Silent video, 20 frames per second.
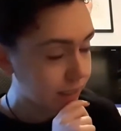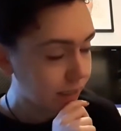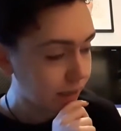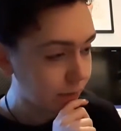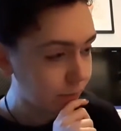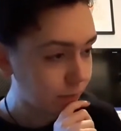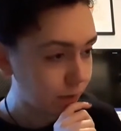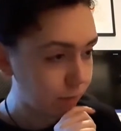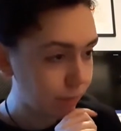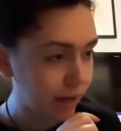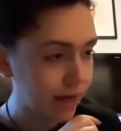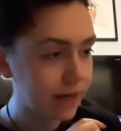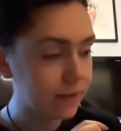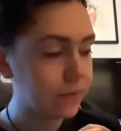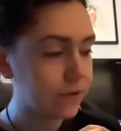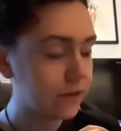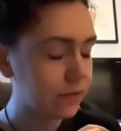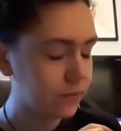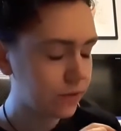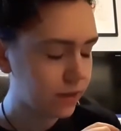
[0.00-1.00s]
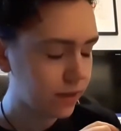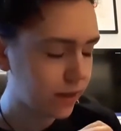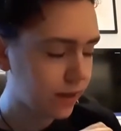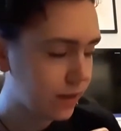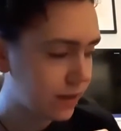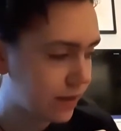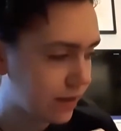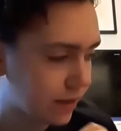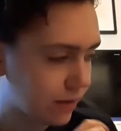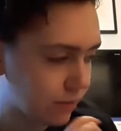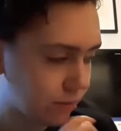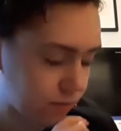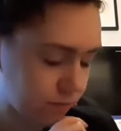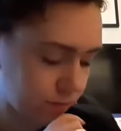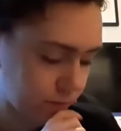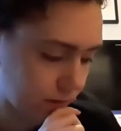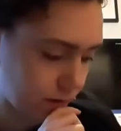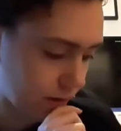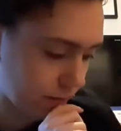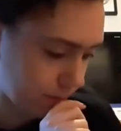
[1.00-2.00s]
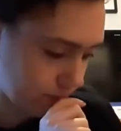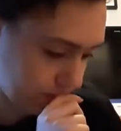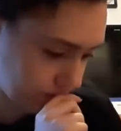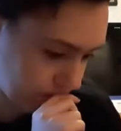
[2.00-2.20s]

I felt bad, but it, it was funny.